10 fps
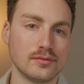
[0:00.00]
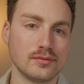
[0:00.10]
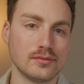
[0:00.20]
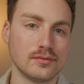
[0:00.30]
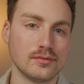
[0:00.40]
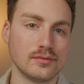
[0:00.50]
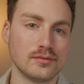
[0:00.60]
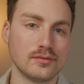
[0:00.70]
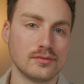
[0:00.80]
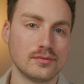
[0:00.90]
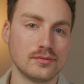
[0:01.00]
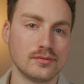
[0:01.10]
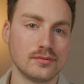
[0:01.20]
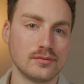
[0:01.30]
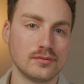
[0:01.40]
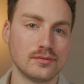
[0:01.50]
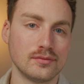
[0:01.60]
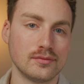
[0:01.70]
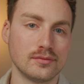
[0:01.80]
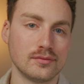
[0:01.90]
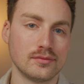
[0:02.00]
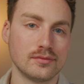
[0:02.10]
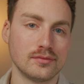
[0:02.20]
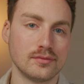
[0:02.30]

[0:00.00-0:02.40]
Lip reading: No words are spoken by the person on screen.